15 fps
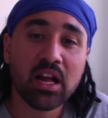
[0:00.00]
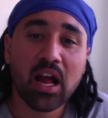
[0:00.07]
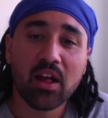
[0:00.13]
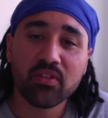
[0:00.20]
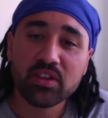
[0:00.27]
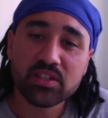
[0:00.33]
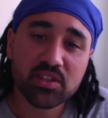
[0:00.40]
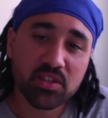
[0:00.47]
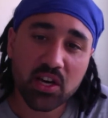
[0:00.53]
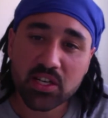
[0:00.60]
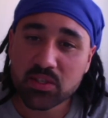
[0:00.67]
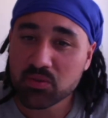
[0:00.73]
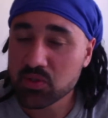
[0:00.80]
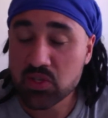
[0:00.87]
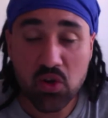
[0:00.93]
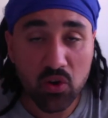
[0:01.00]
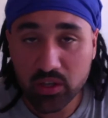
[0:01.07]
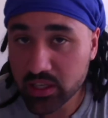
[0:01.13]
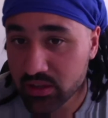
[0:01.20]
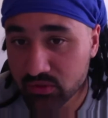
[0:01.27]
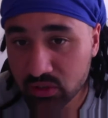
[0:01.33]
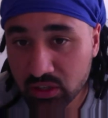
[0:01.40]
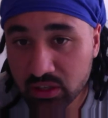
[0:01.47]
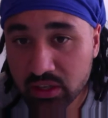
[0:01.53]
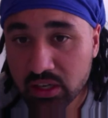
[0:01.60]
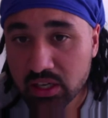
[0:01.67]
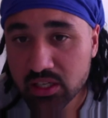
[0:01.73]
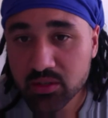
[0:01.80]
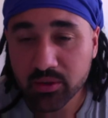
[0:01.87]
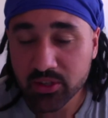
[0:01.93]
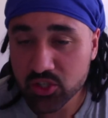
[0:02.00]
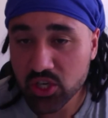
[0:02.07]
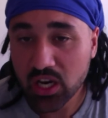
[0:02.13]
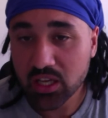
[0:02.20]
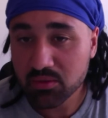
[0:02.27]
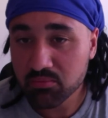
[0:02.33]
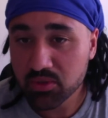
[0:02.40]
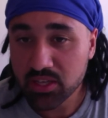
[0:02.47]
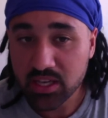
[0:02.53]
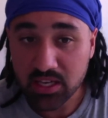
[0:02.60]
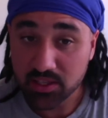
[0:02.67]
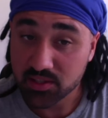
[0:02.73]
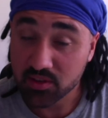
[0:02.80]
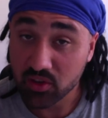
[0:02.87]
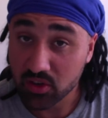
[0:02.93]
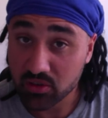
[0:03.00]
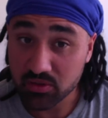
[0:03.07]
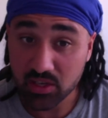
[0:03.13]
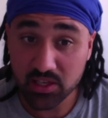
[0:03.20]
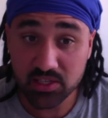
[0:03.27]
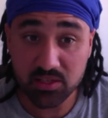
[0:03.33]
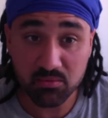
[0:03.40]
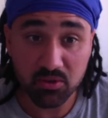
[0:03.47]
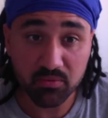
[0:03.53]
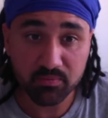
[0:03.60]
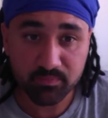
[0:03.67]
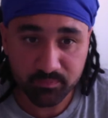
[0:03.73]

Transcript: and these are titles not given to angelic beings in the New Testament.